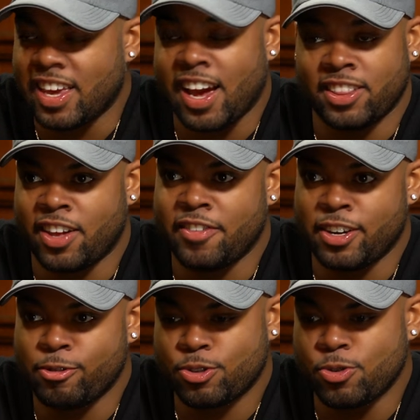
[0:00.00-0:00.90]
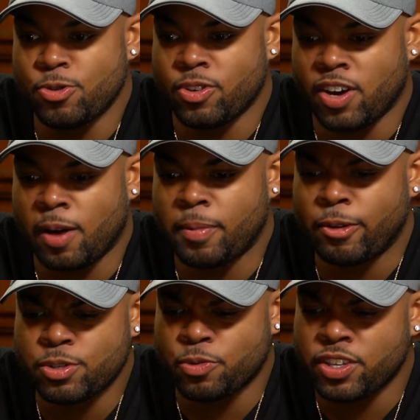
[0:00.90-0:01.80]
Yeah, I love it. It was cool. It
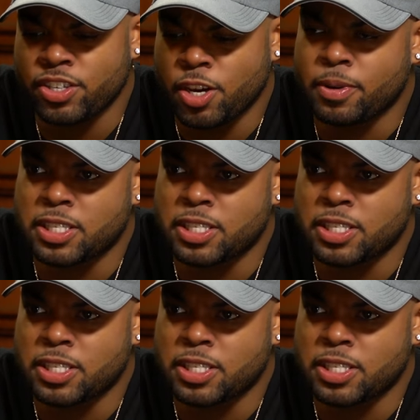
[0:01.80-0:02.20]
was a really dope